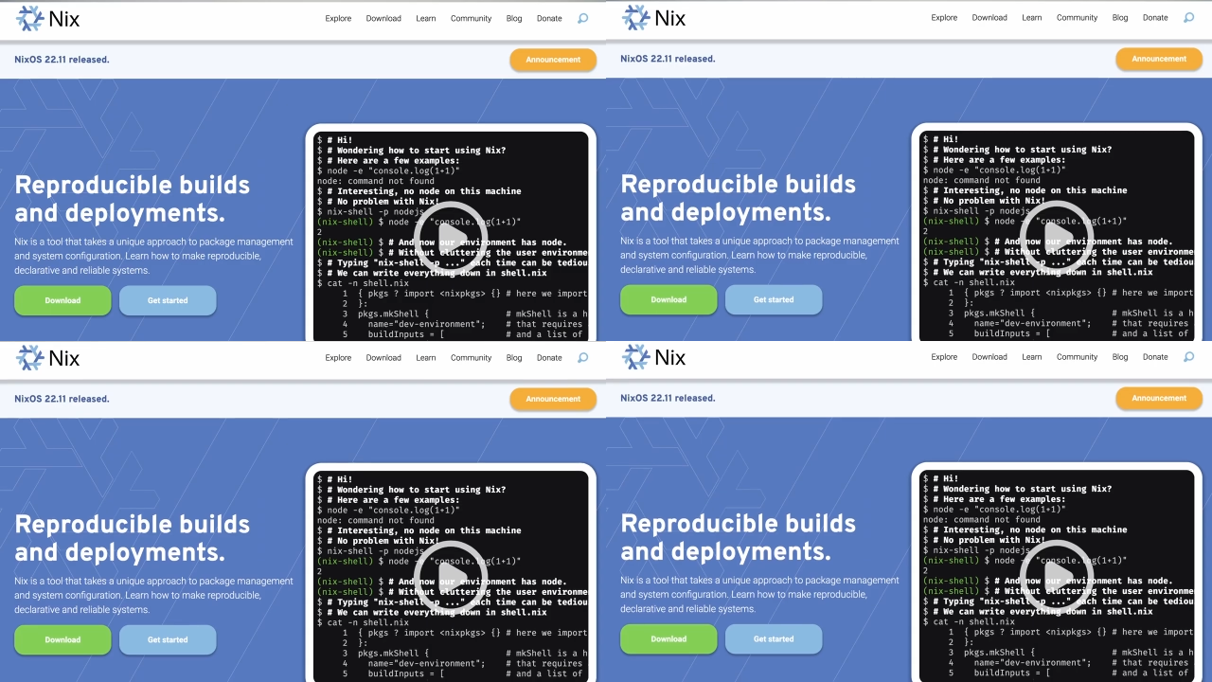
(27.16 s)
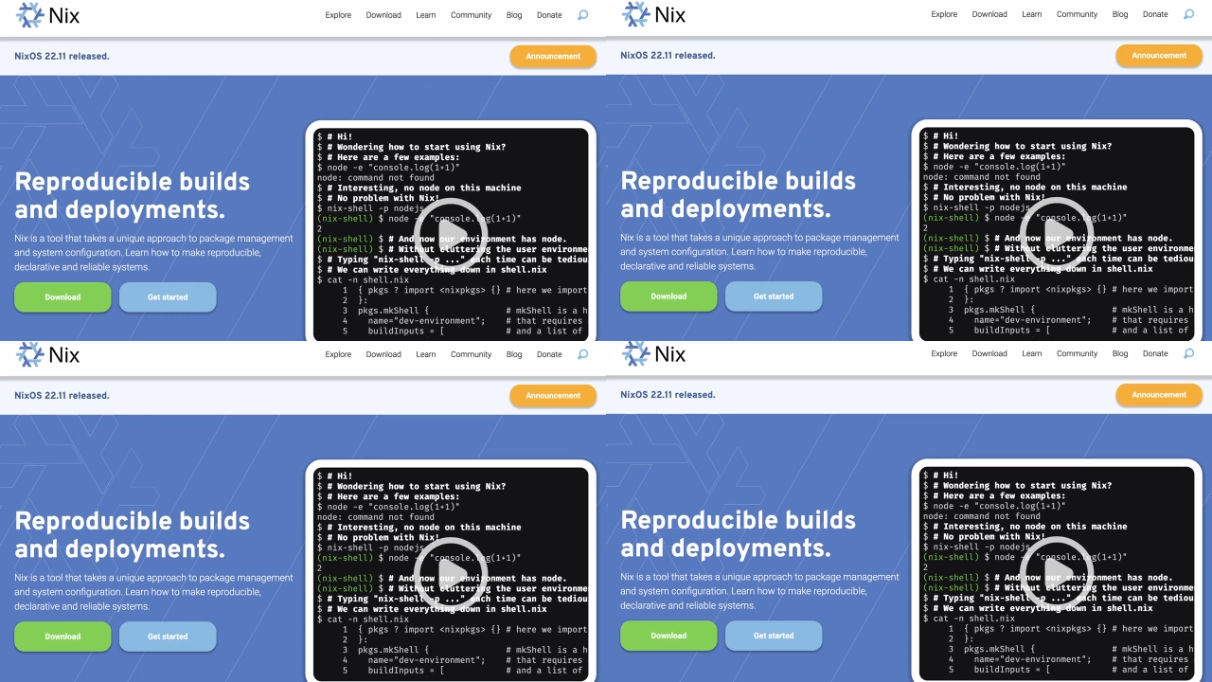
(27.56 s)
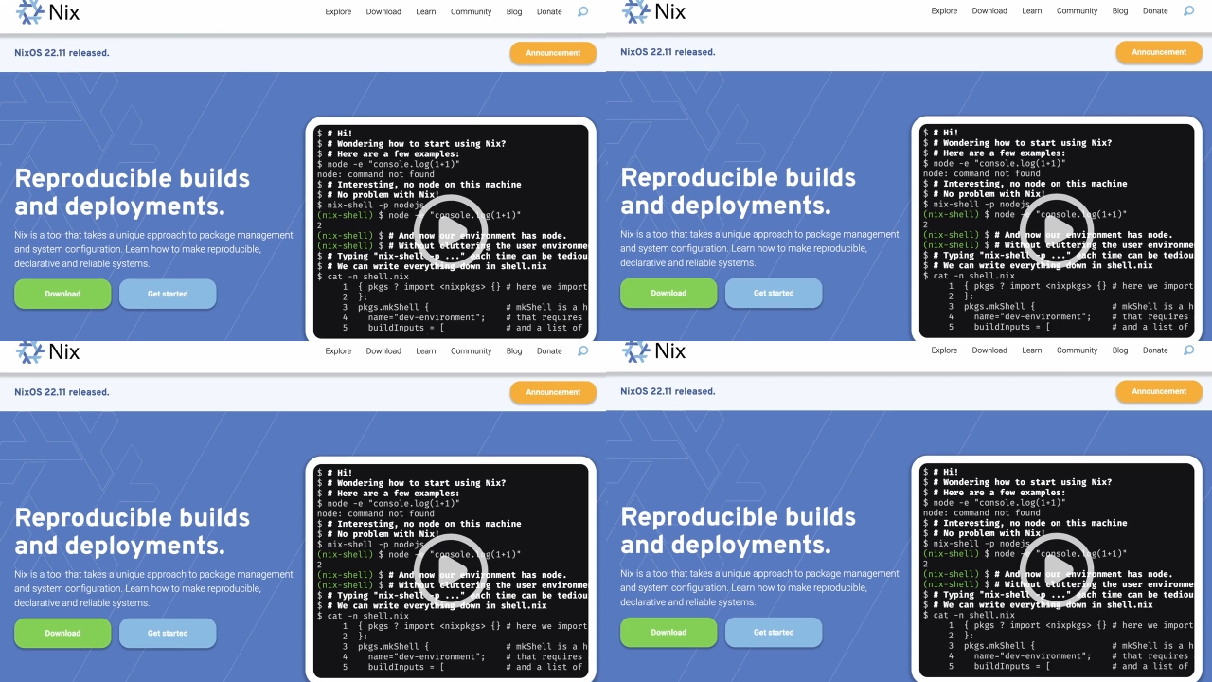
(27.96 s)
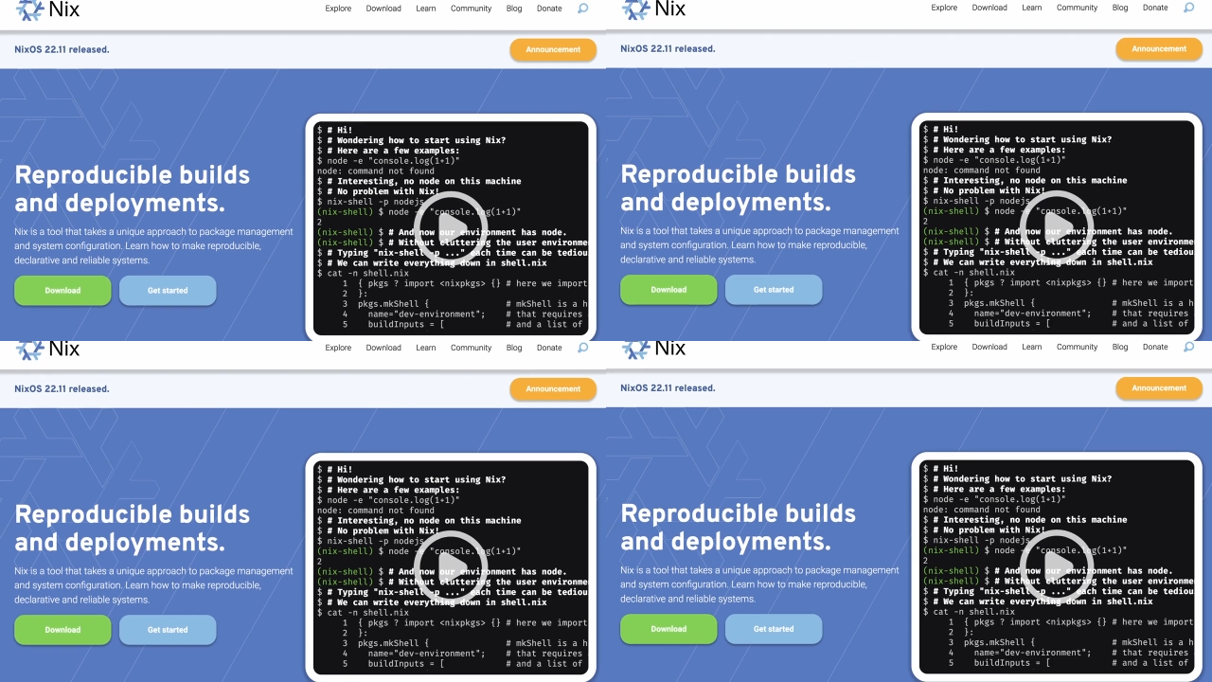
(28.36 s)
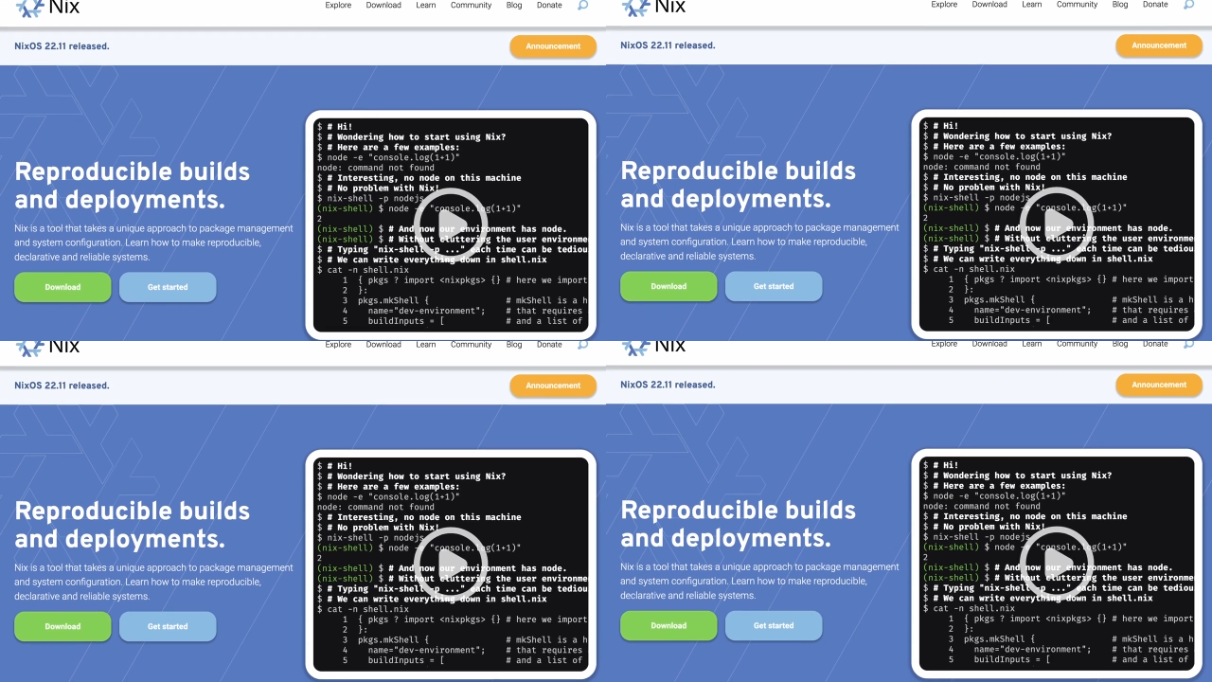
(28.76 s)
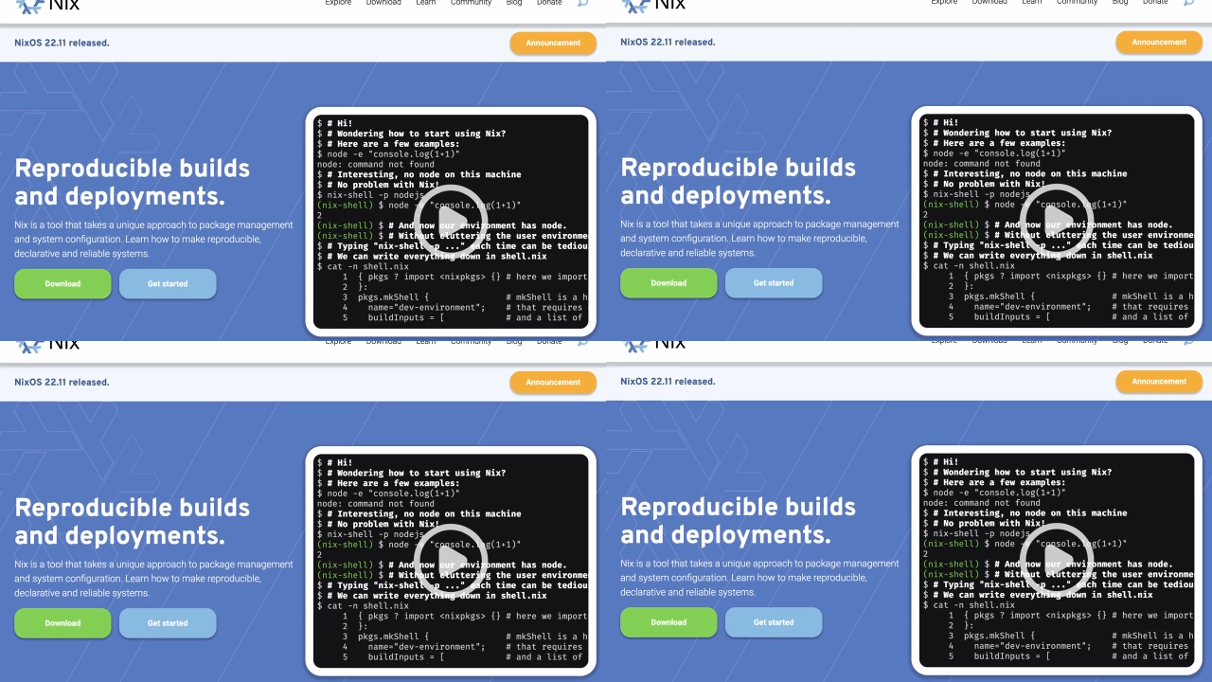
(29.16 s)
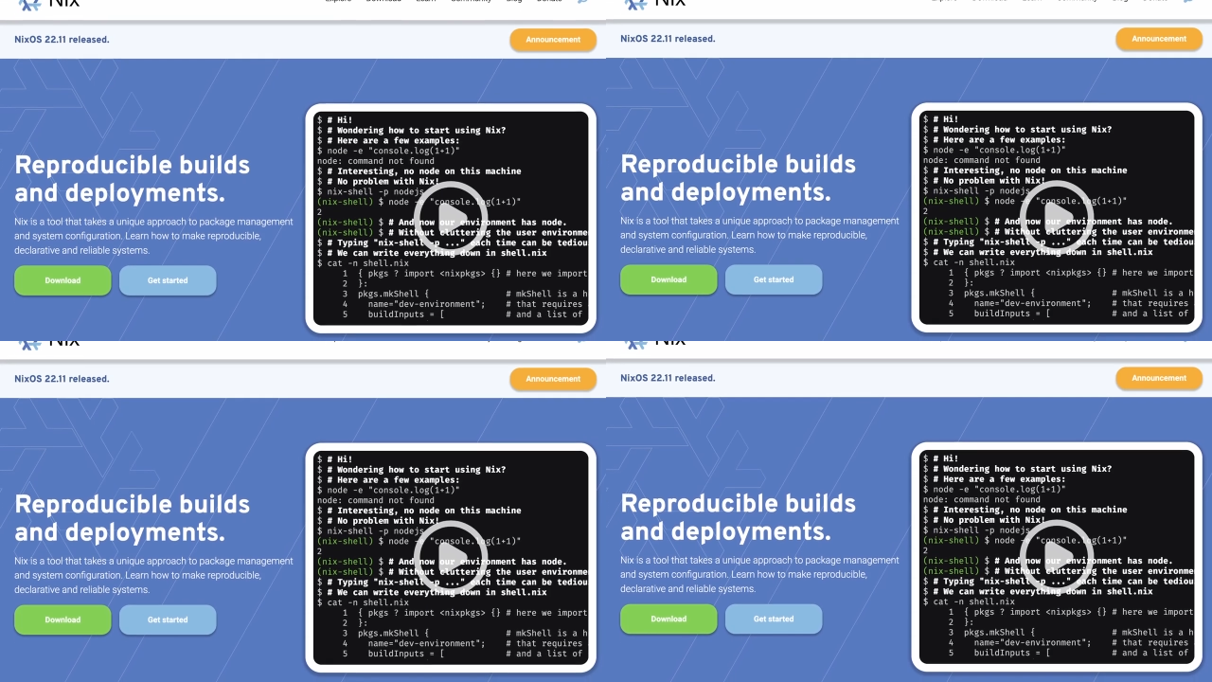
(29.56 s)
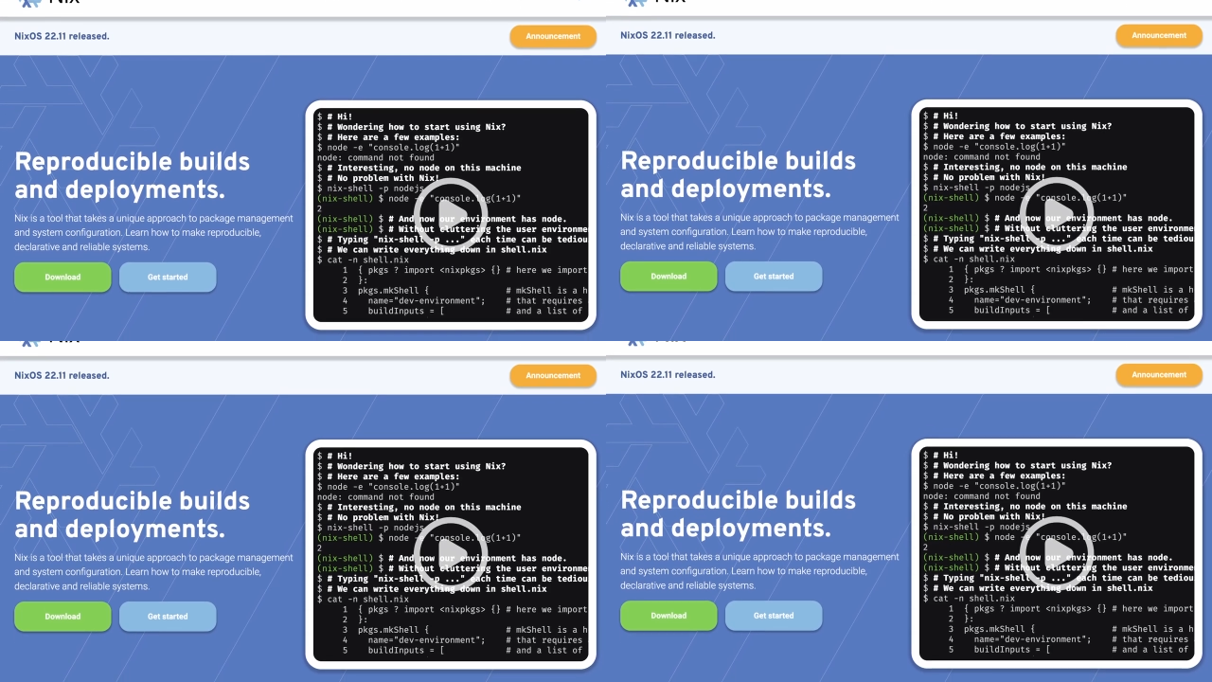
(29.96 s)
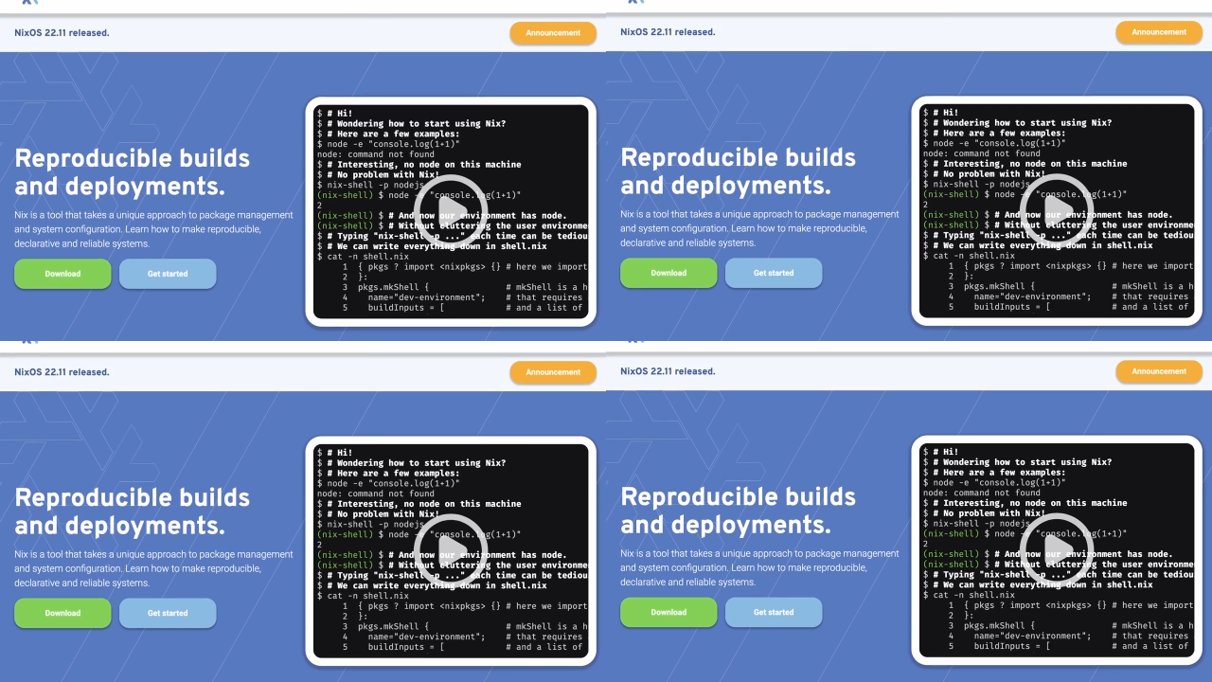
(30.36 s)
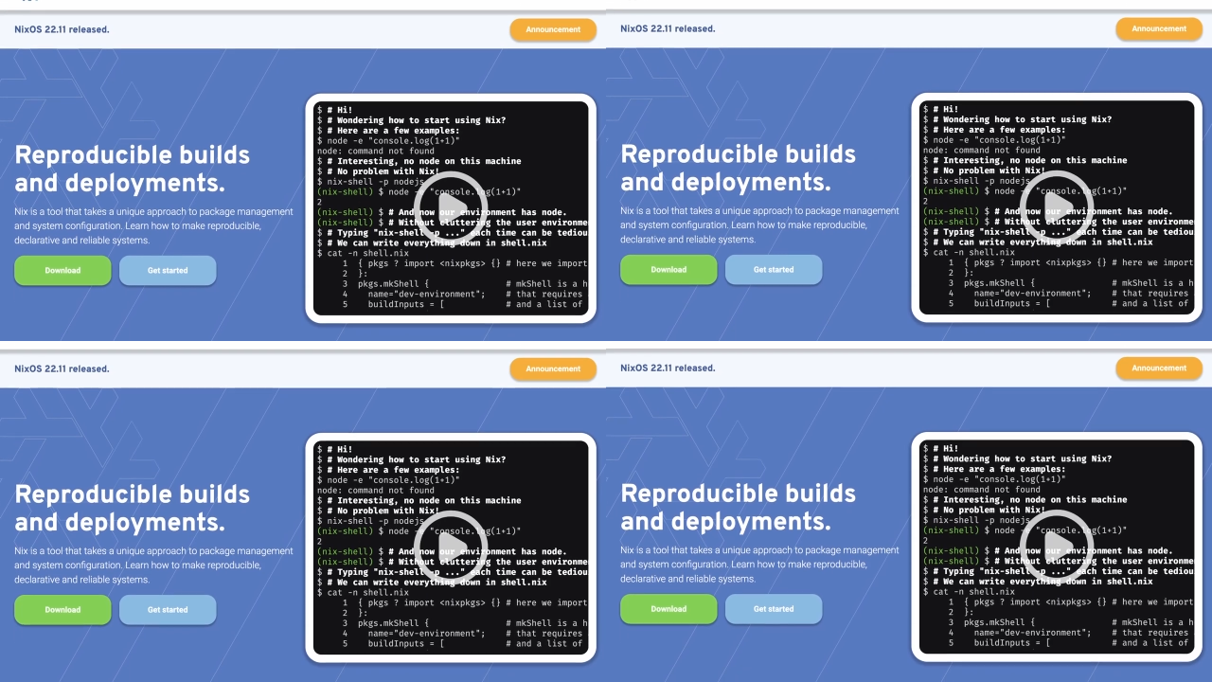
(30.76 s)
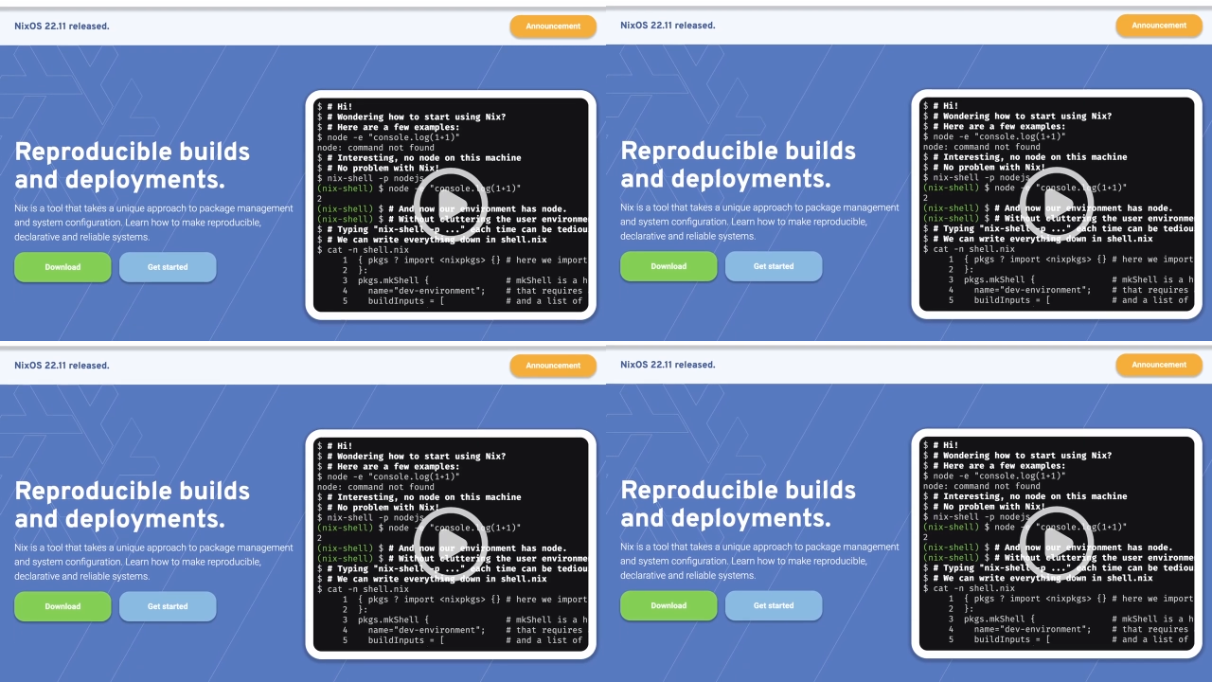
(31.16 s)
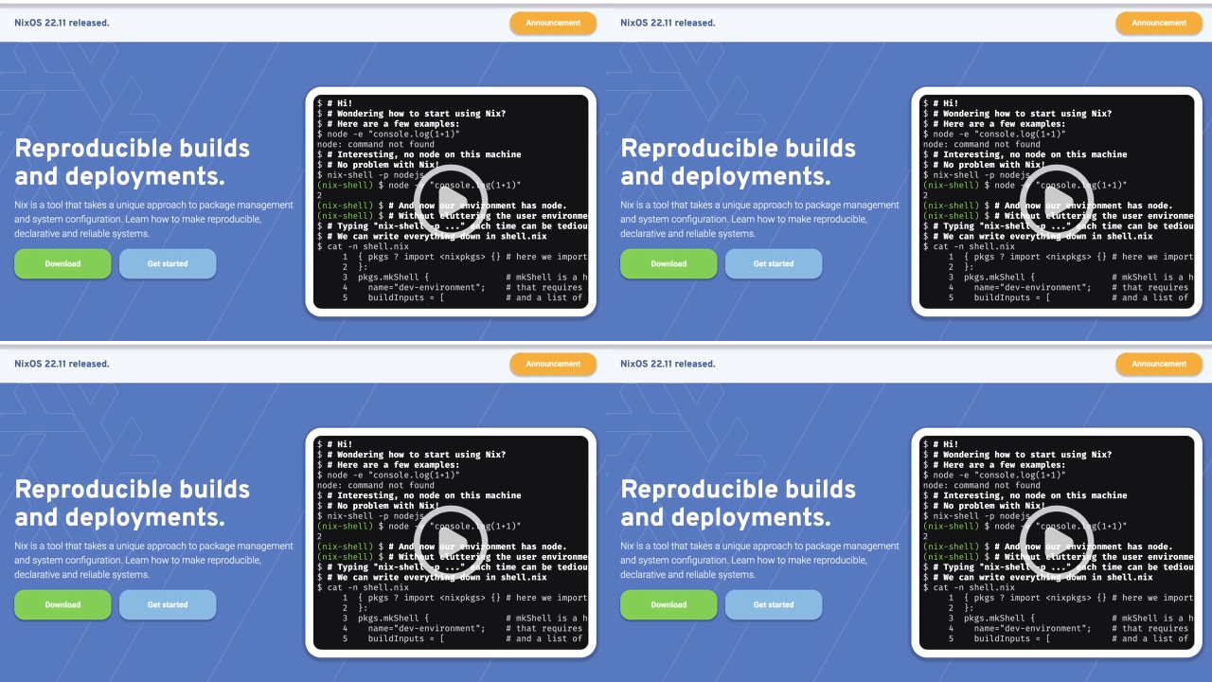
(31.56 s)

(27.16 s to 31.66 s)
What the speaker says: No face is visible, so there are no lips to read.